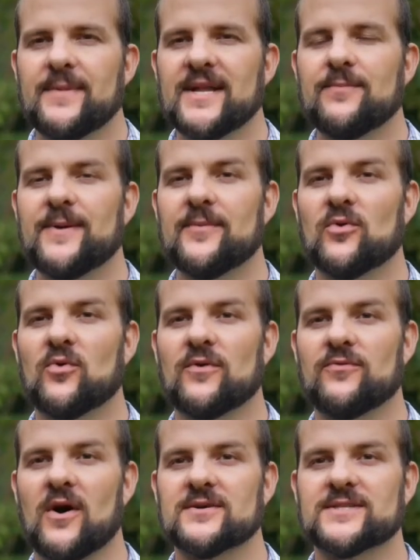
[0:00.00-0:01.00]
Many people will
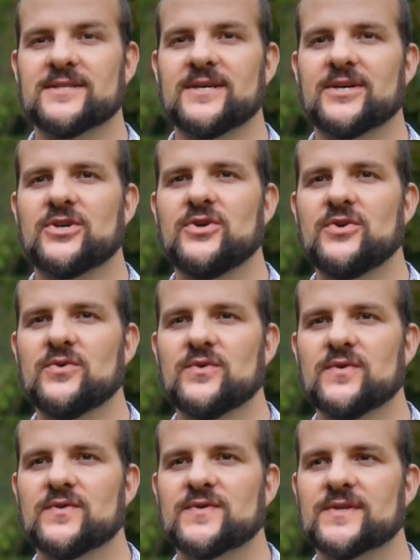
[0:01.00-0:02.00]
falsely
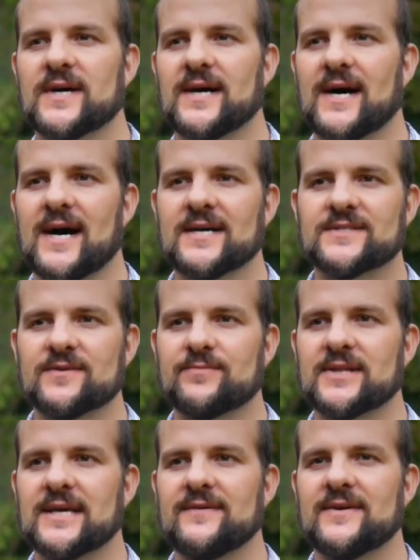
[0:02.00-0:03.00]
accuse uh, us of
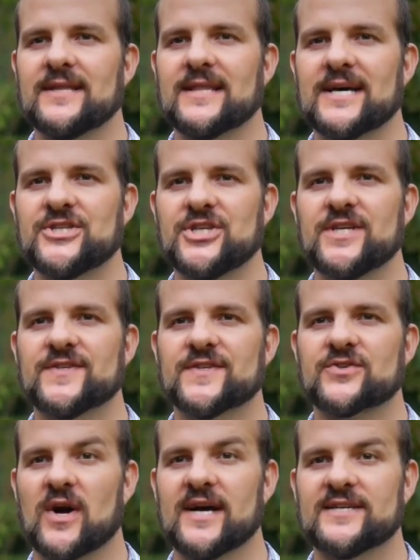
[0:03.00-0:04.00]
believing that
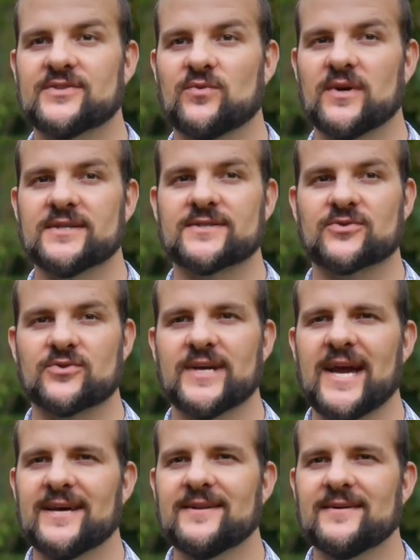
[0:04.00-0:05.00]
Jesus Christ was
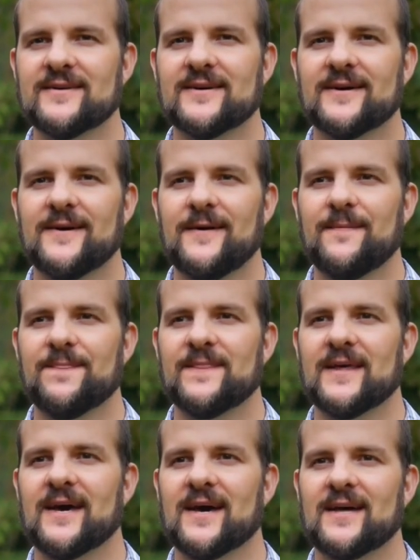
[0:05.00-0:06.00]
created.
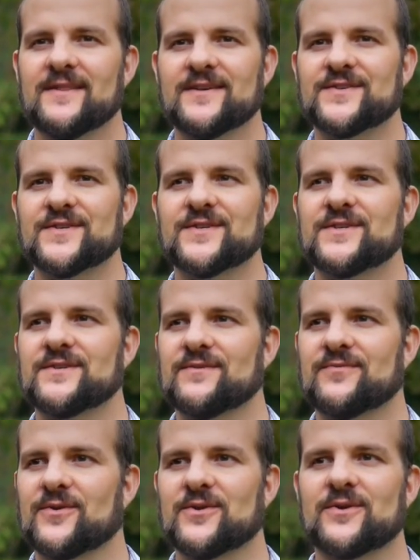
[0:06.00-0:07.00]
And this is
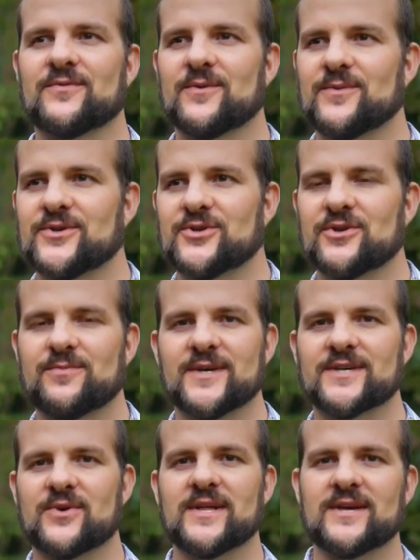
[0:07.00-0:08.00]
further from the truth
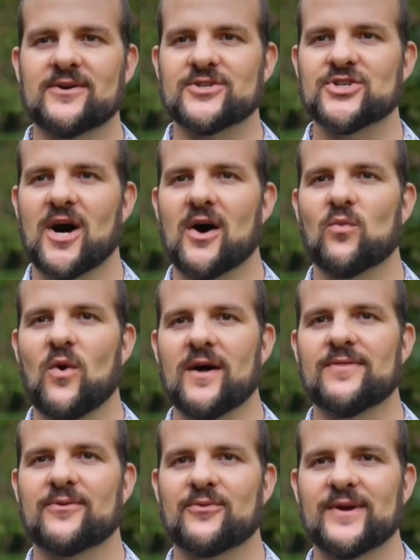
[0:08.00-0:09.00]
because right there in John
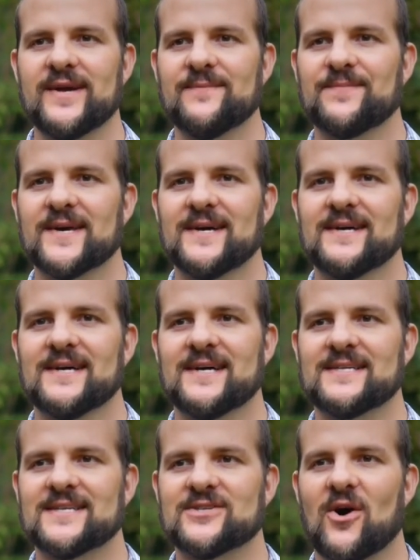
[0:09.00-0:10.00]
1 3,
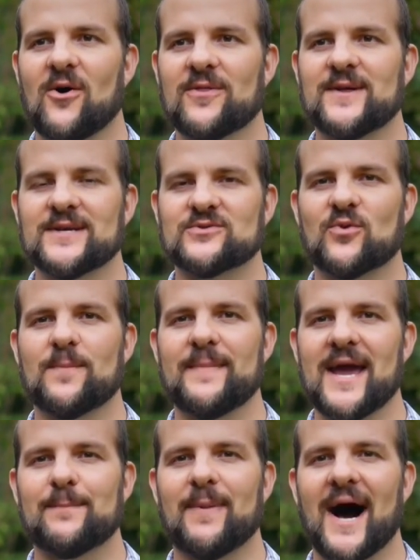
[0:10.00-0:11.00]
it says, All things were
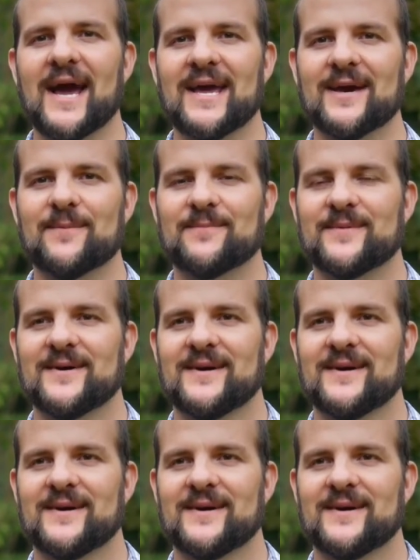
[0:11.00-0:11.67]
made by him,